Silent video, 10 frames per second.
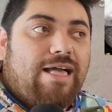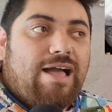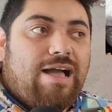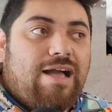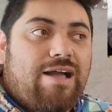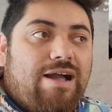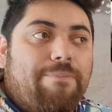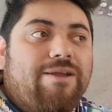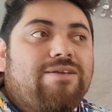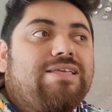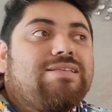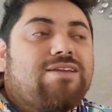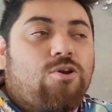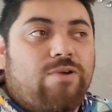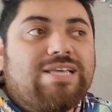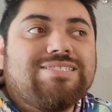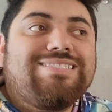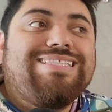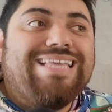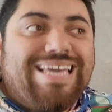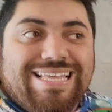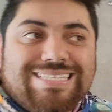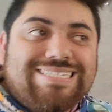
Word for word: Uh, apparently, Chris did